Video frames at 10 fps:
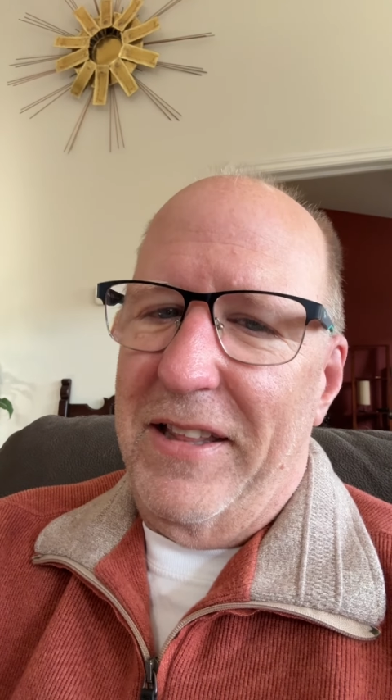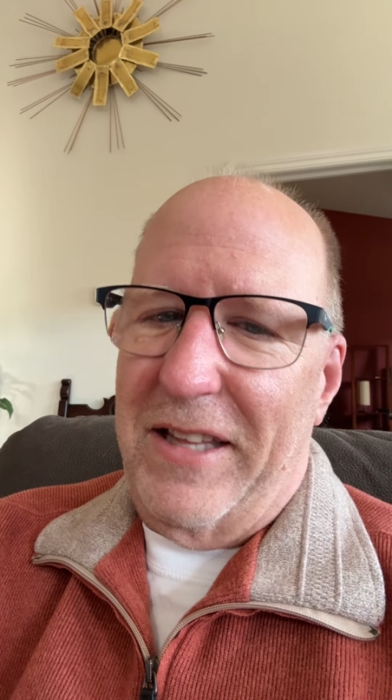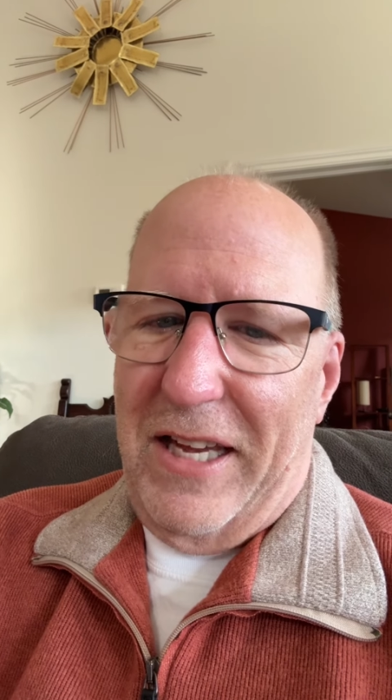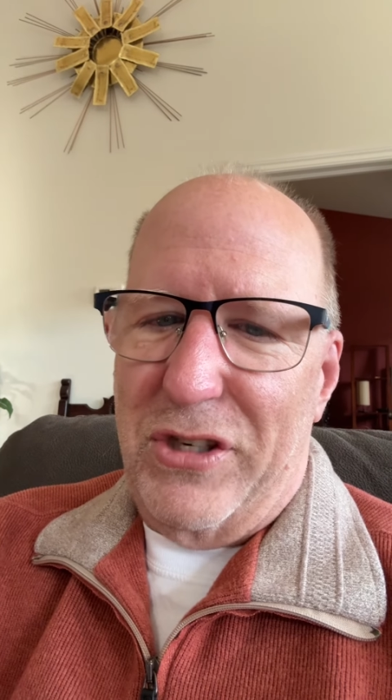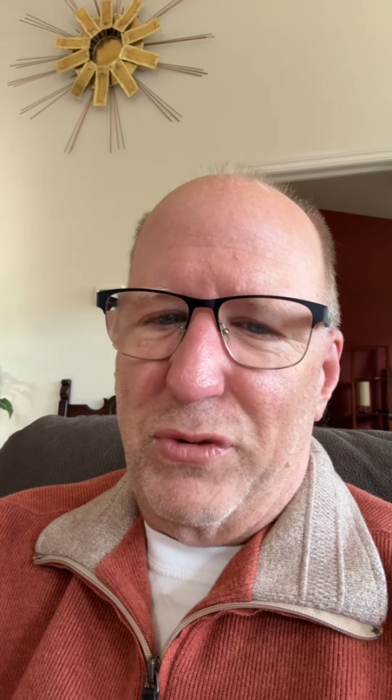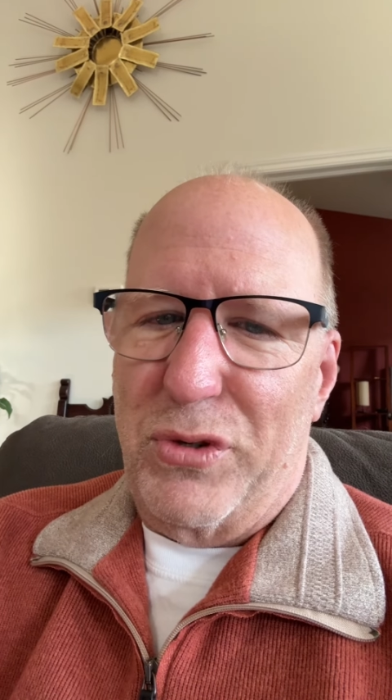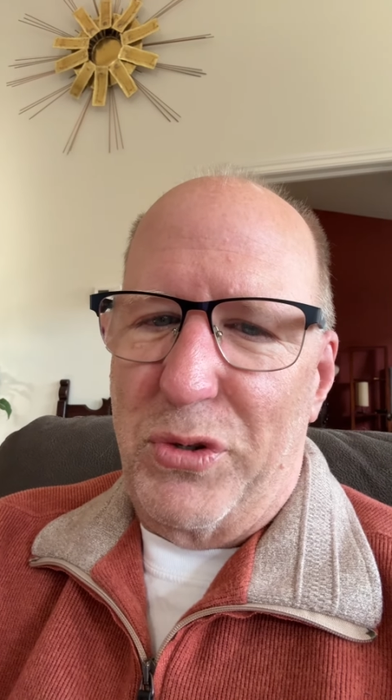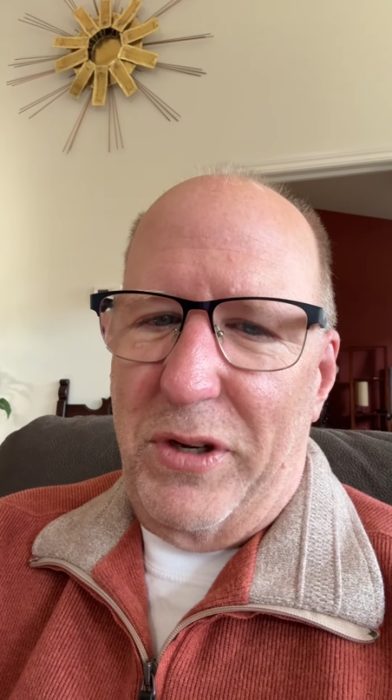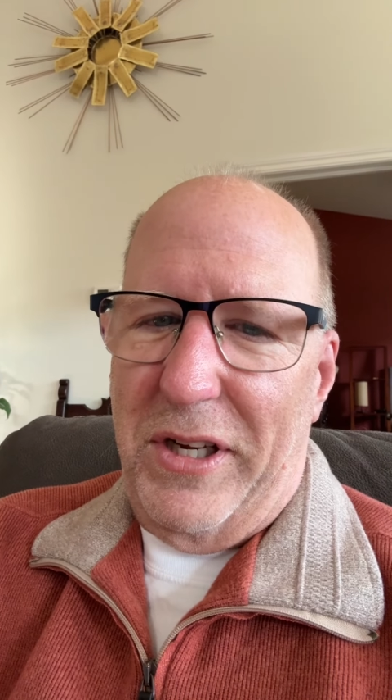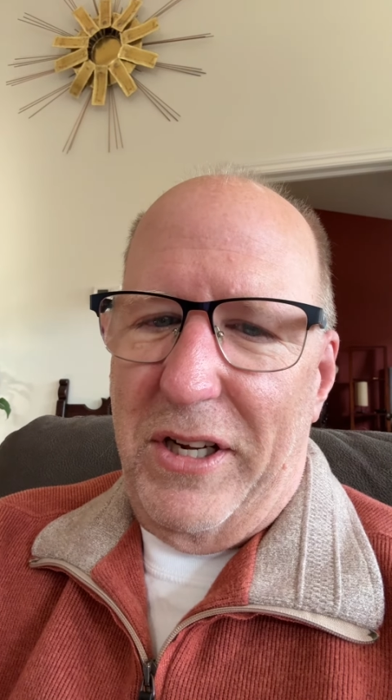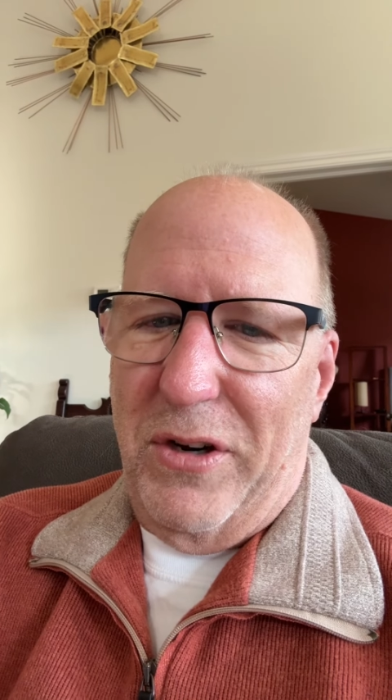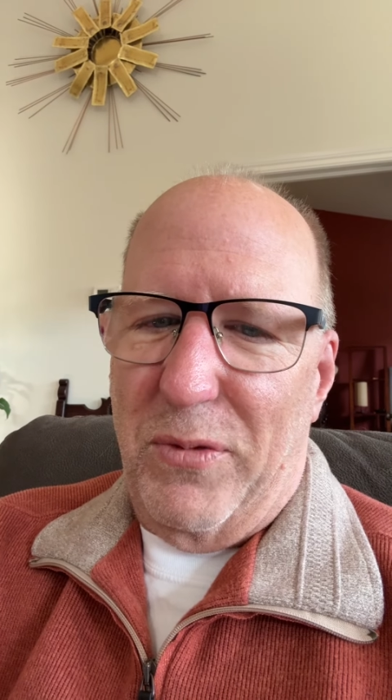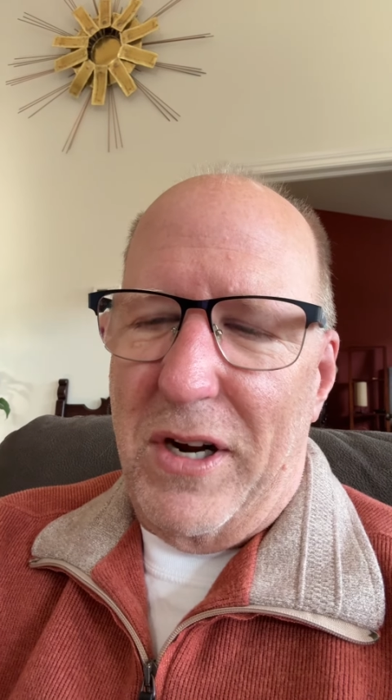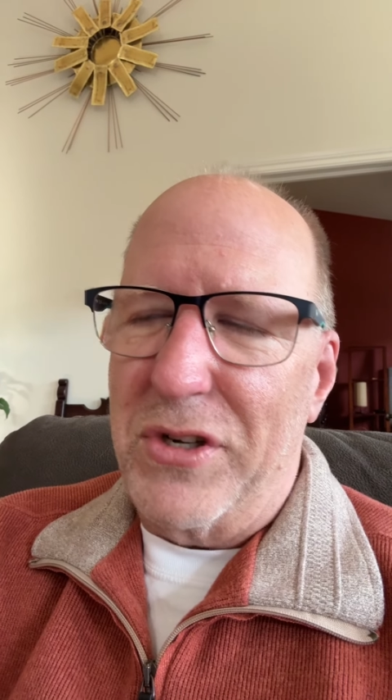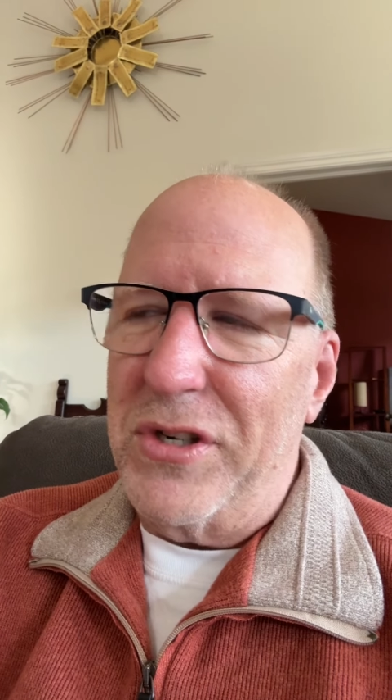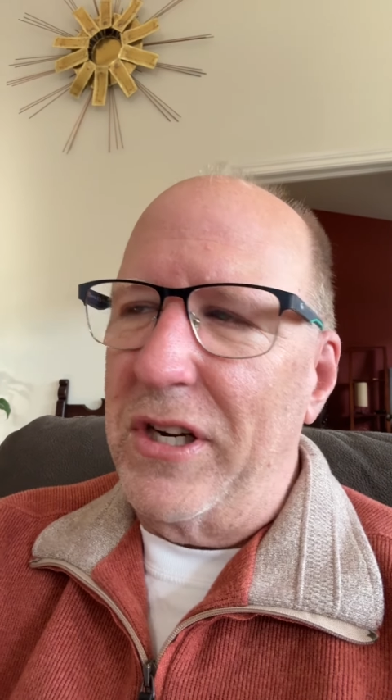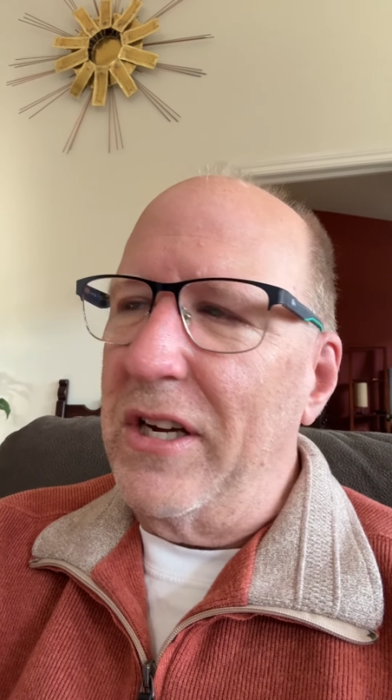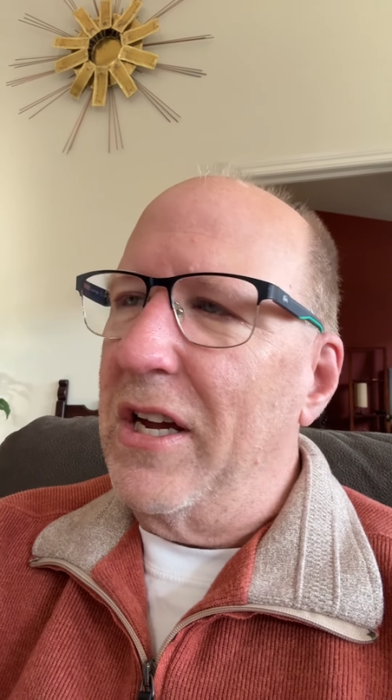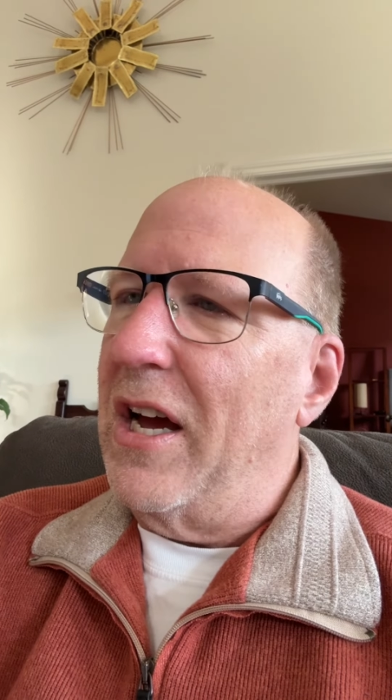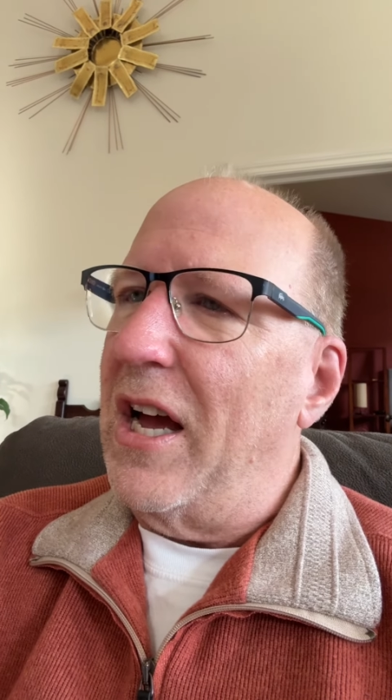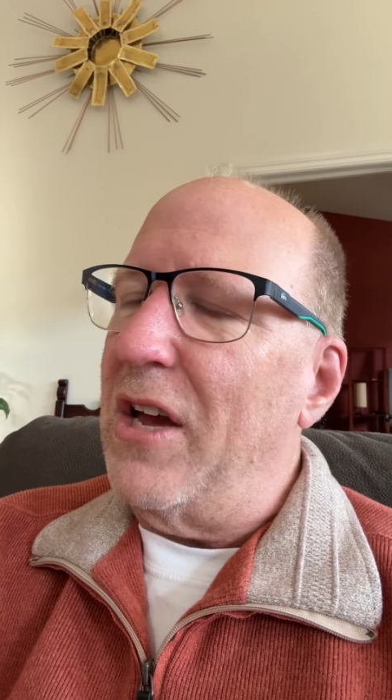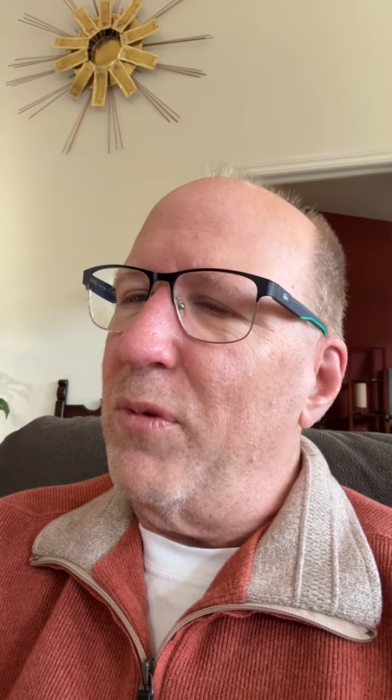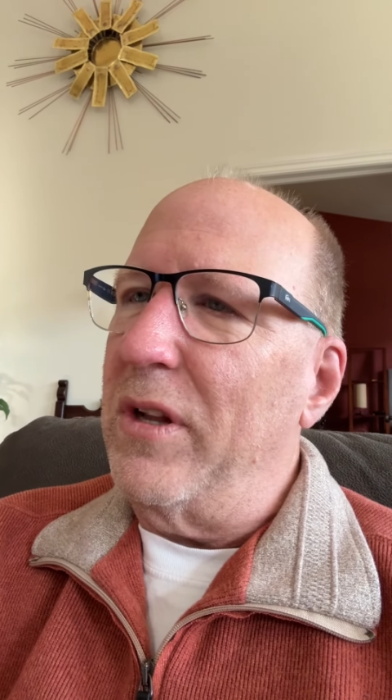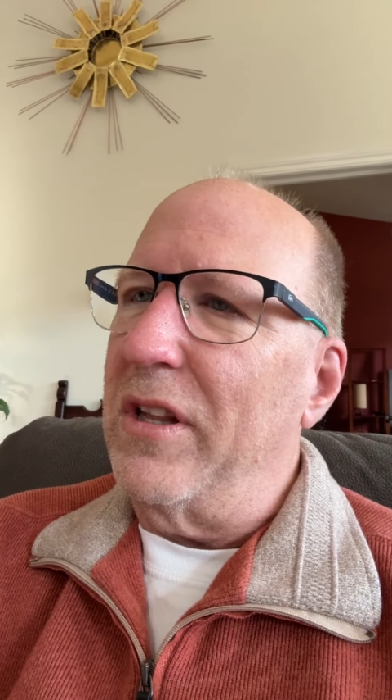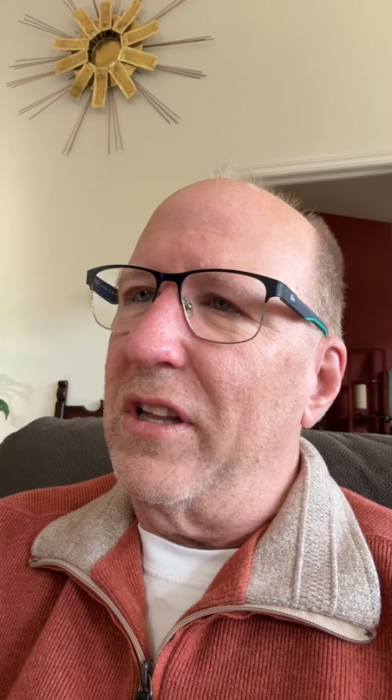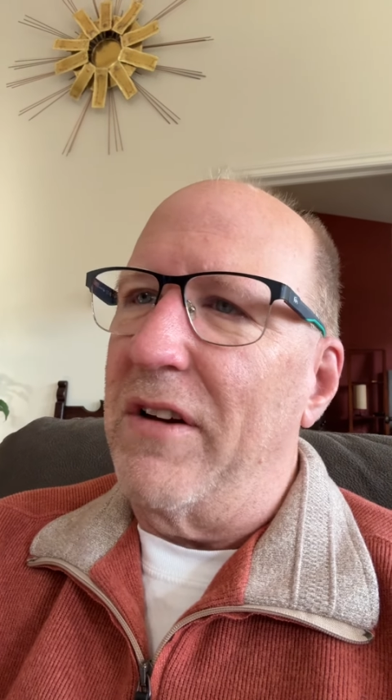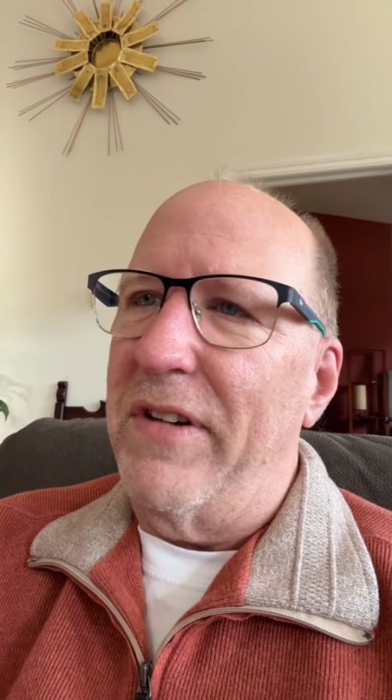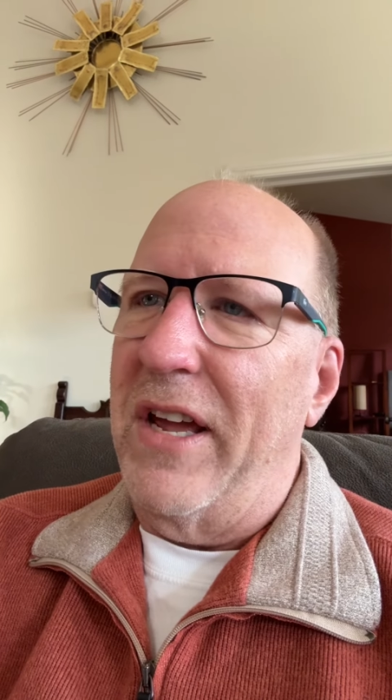Thanks for tuning in and watching. I would love